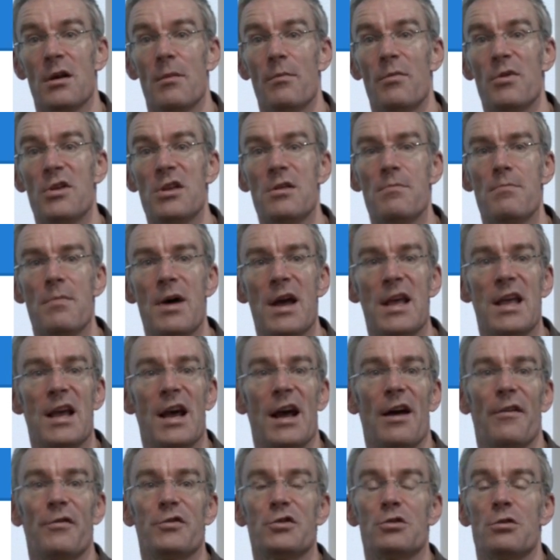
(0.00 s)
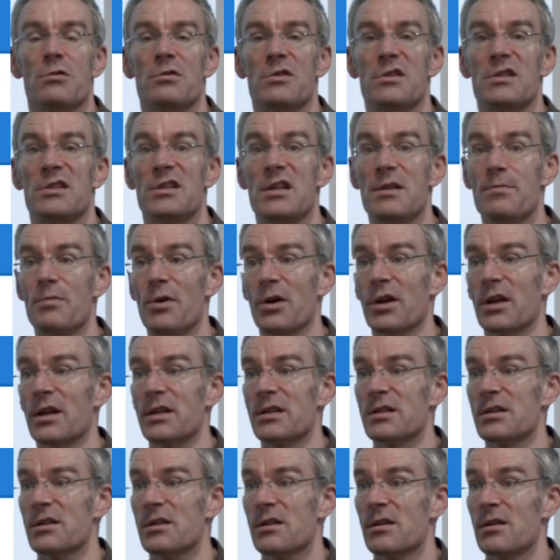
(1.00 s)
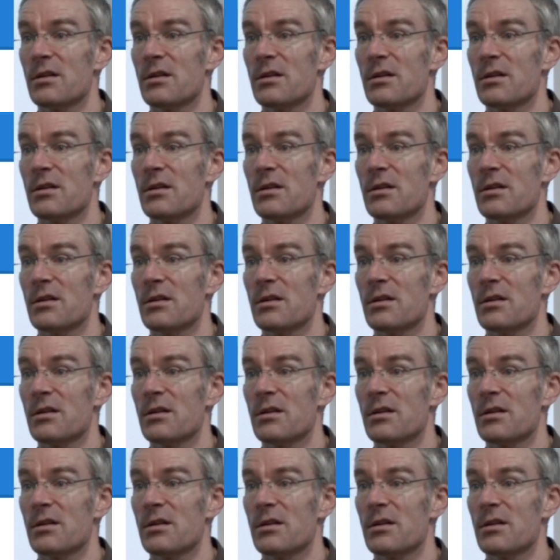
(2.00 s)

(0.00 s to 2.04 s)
but you may have to debug it.